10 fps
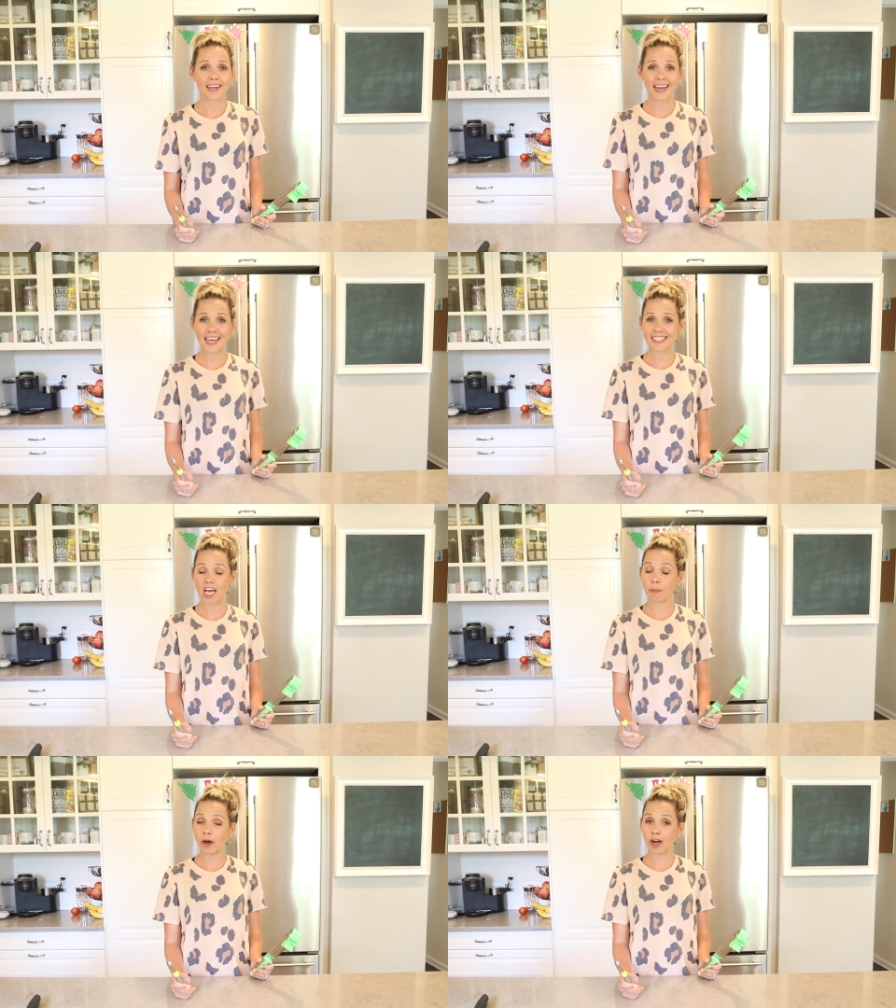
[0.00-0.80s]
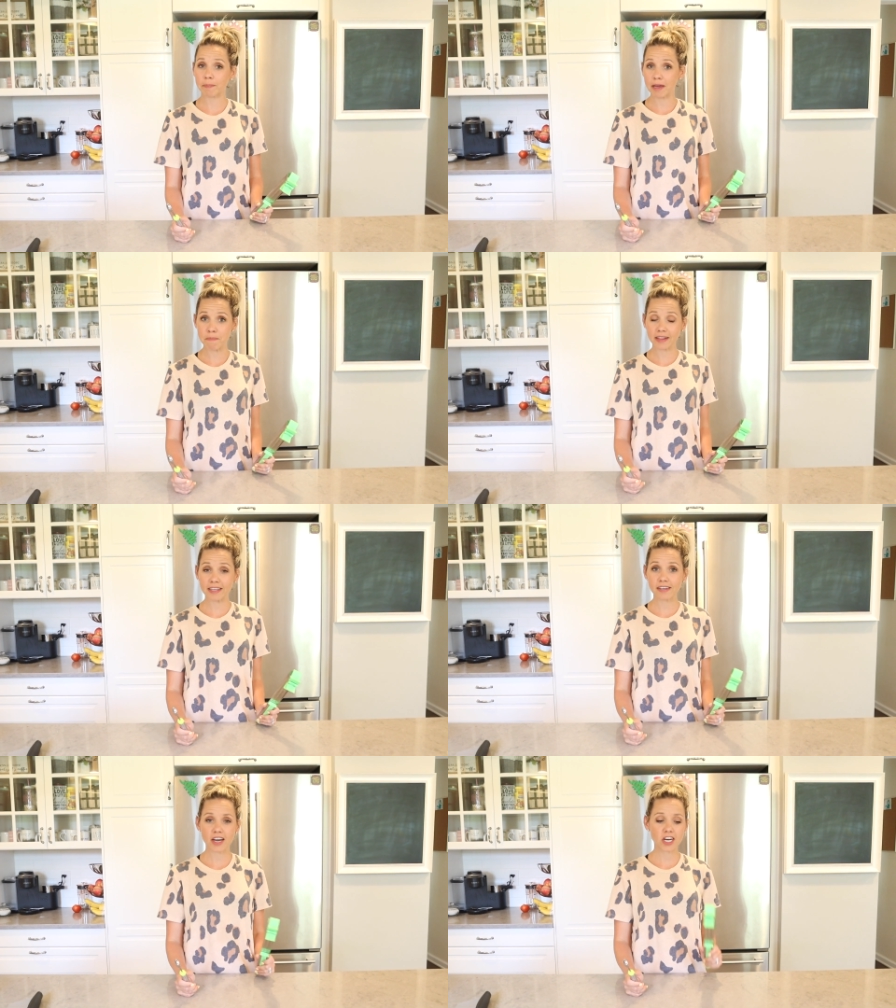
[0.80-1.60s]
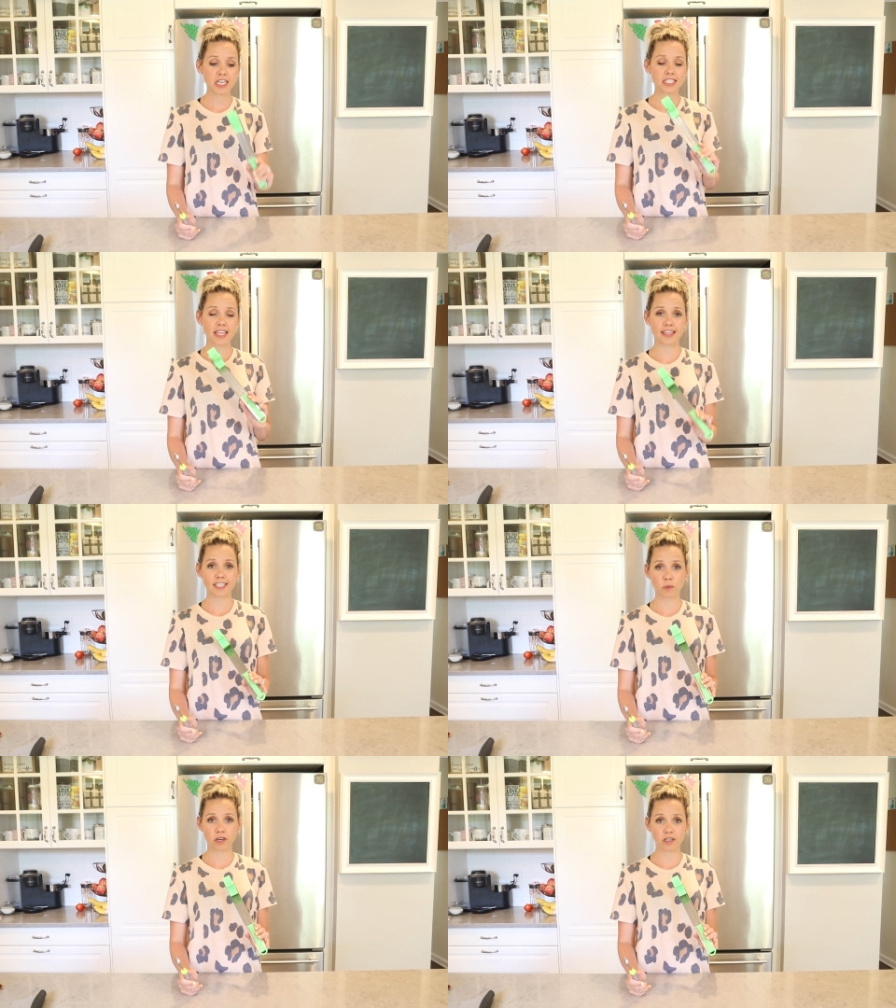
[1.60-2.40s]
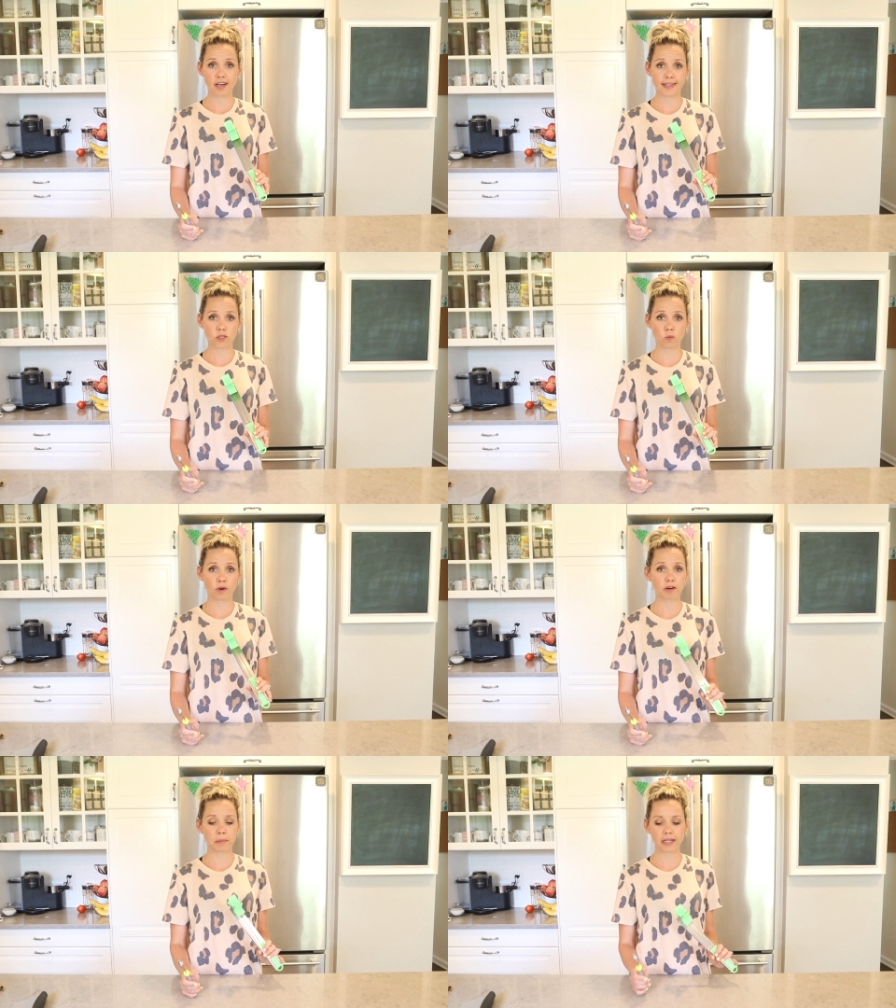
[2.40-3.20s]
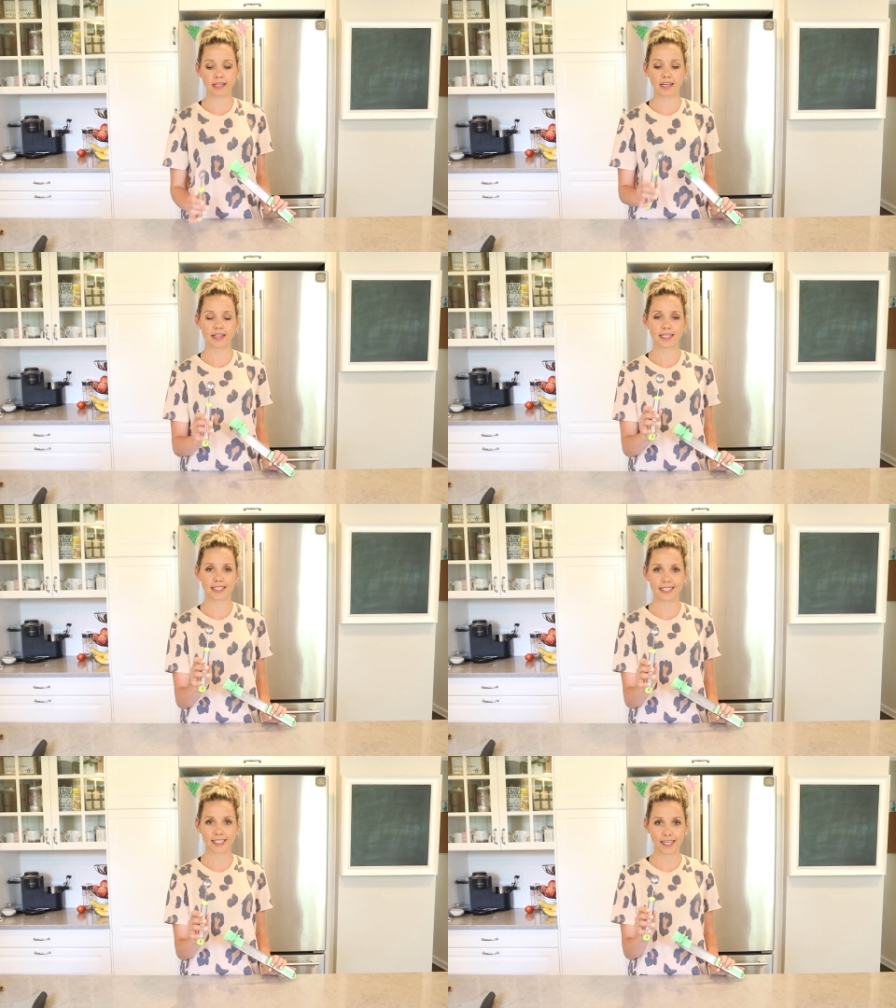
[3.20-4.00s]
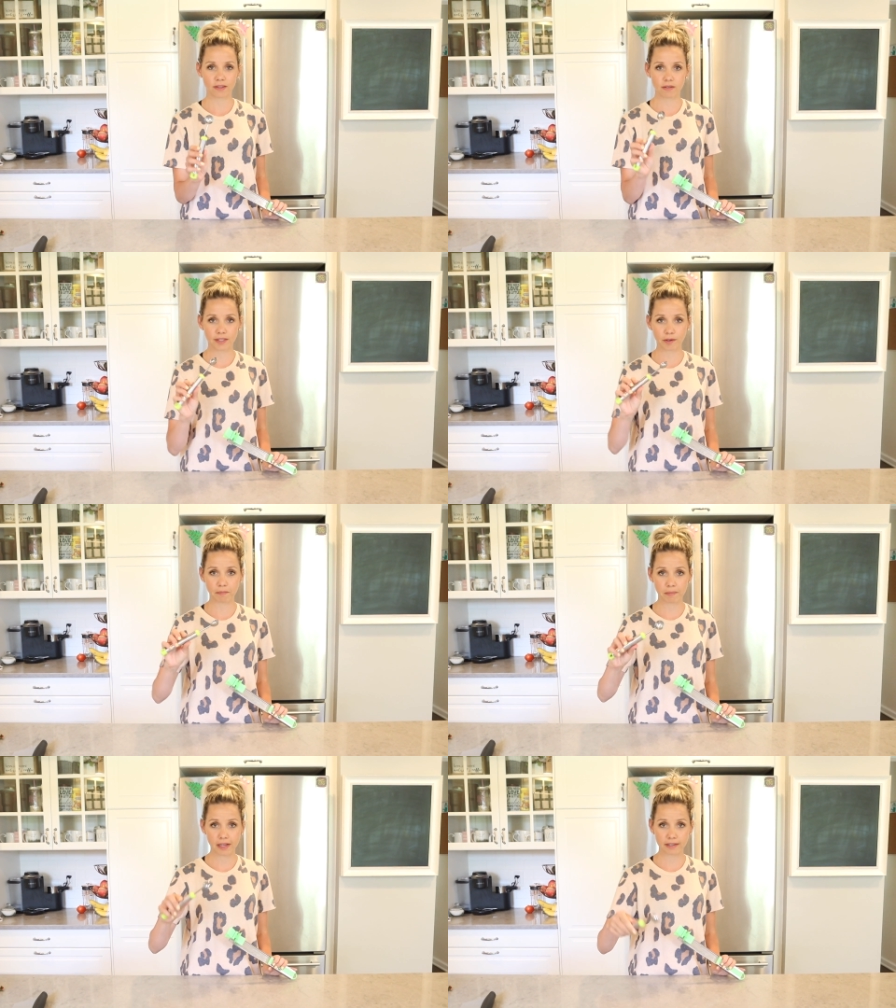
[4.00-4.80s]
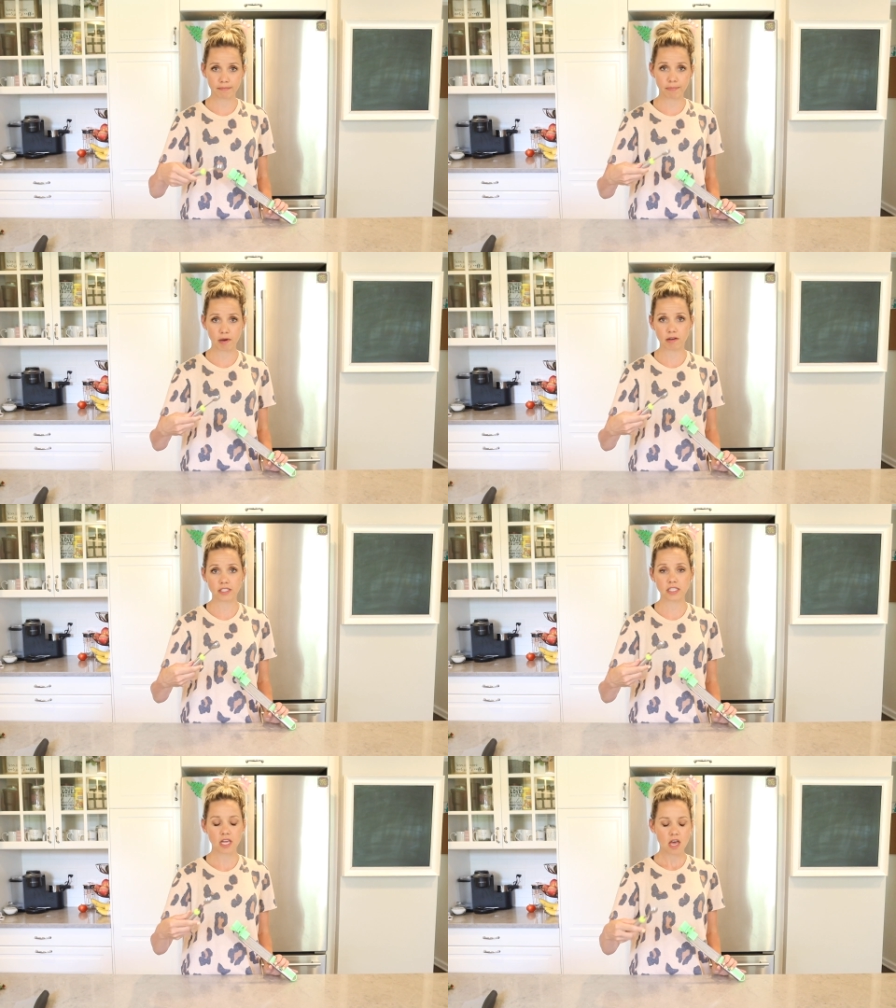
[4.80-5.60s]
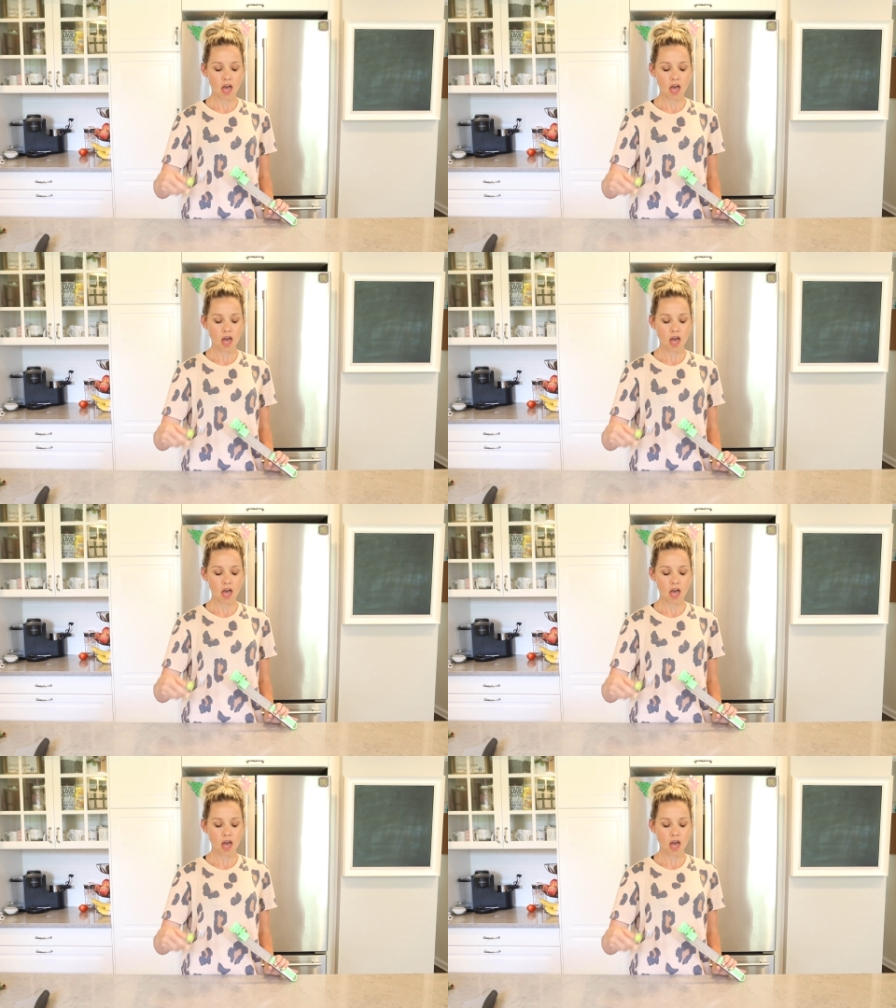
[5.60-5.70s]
Next up are my melon cutters. This one cuts watermelon. This is to get those little melon balls.